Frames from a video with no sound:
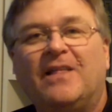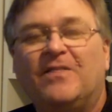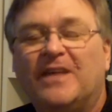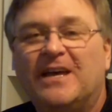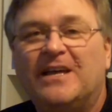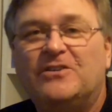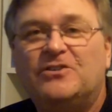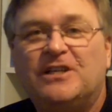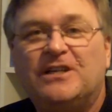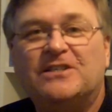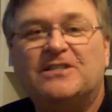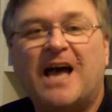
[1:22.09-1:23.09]
Then she
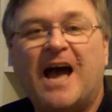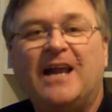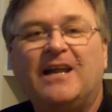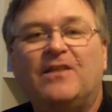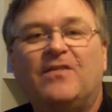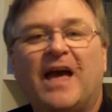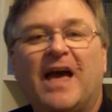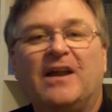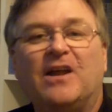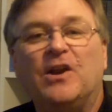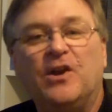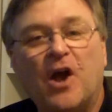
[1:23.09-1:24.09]
decided
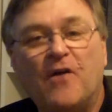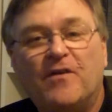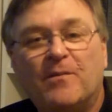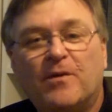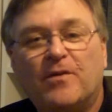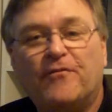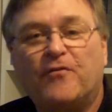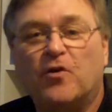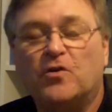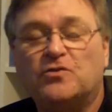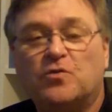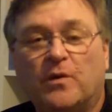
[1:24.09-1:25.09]
that November the
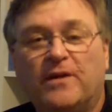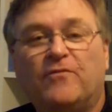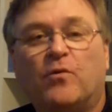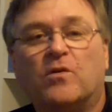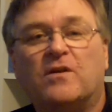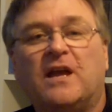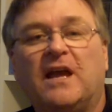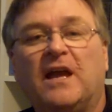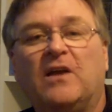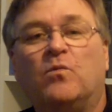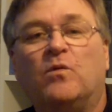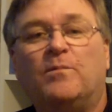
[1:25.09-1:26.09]
1st,
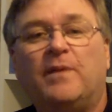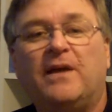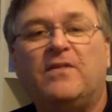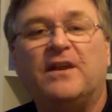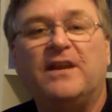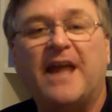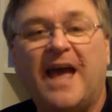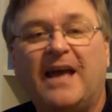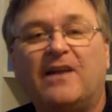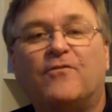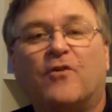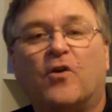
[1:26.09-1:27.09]
2014 would be the
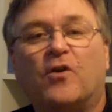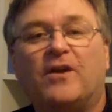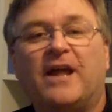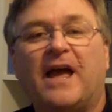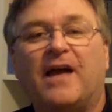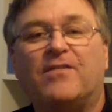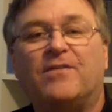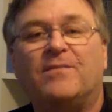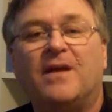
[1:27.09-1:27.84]
date for her death.